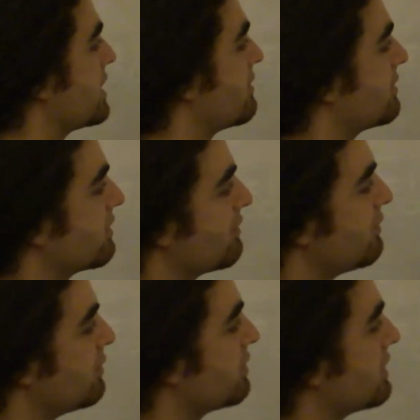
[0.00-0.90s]
whenever the
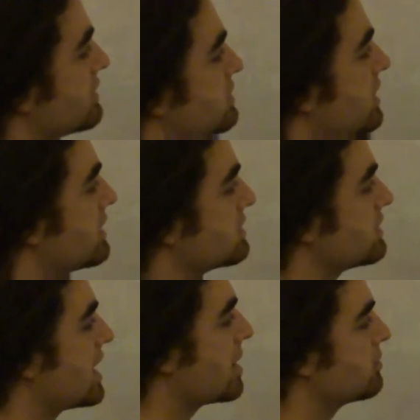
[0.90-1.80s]
full thing's
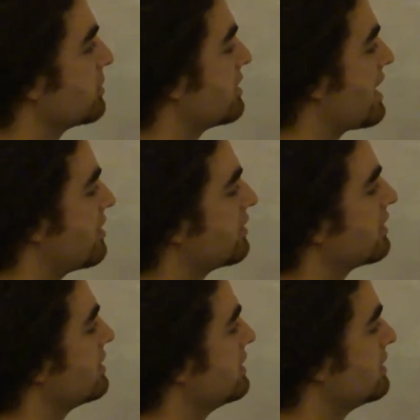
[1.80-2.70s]
transcribed without
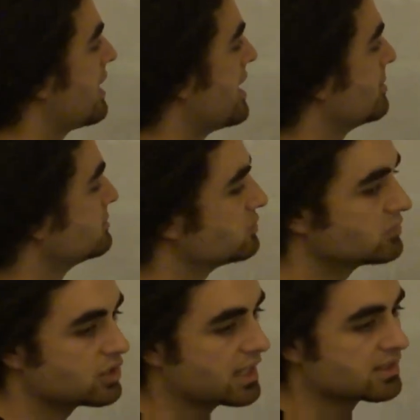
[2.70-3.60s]

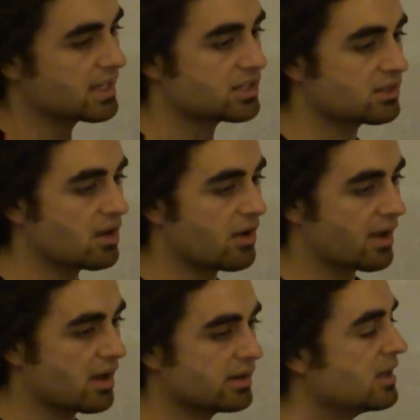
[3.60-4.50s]
translation
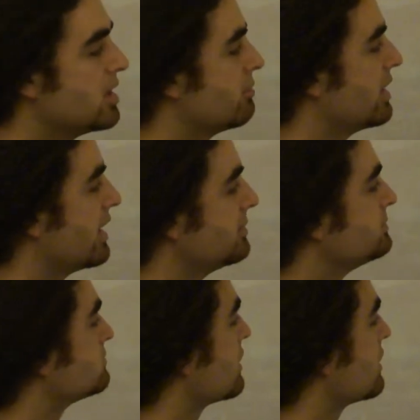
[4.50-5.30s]
going on. But